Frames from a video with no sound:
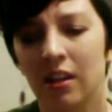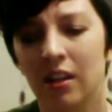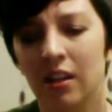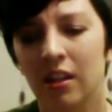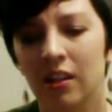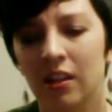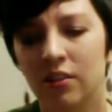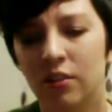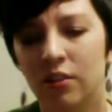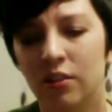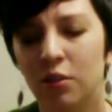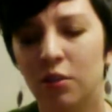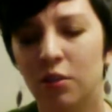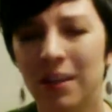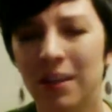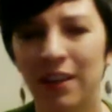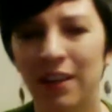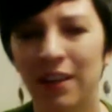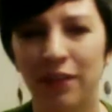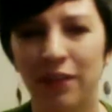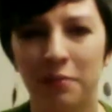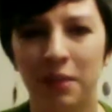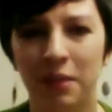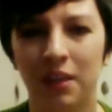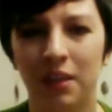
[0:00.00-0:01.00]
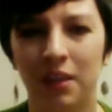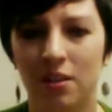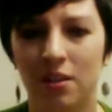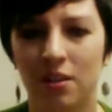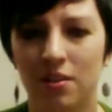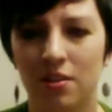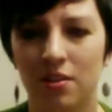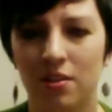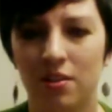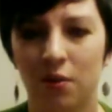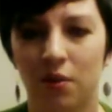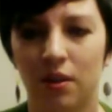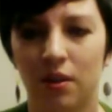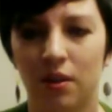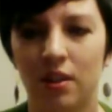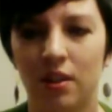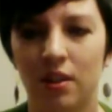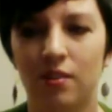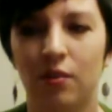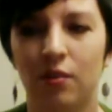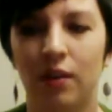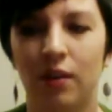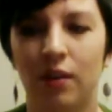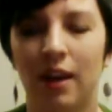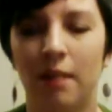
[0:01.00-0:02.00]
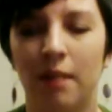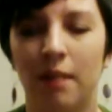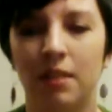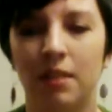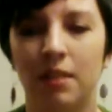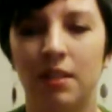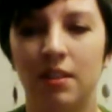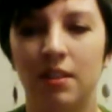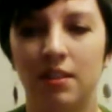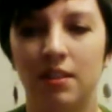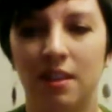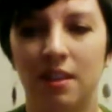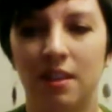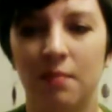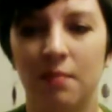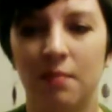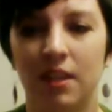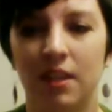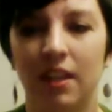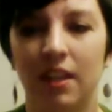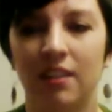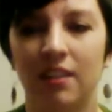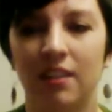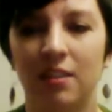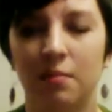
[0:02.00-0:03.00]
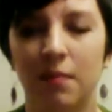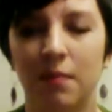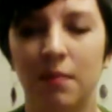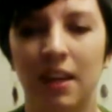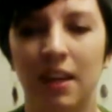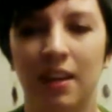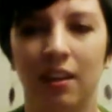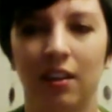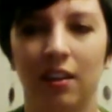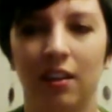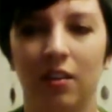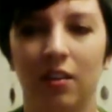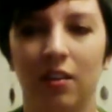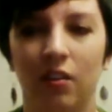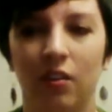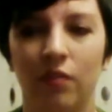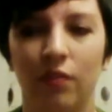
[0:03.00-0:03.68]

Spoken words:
too many familiar stories crammed into something to make it